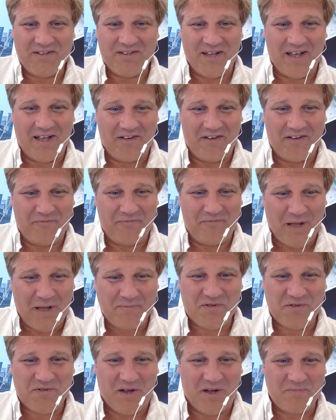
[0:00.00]
to have
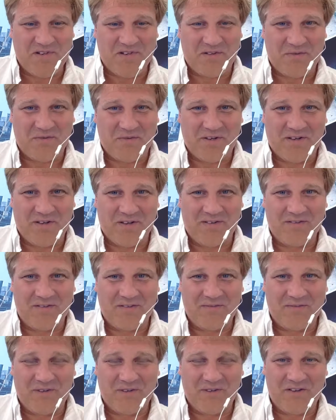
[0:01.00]
MapSwipe so that we can
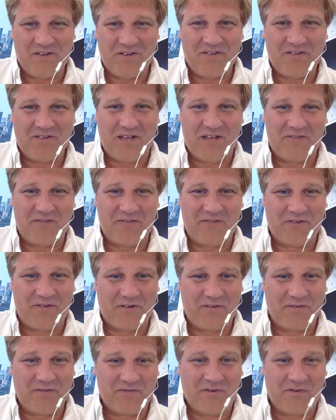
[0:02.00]
do that for
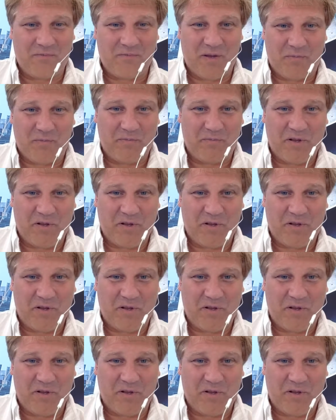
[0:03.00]
people.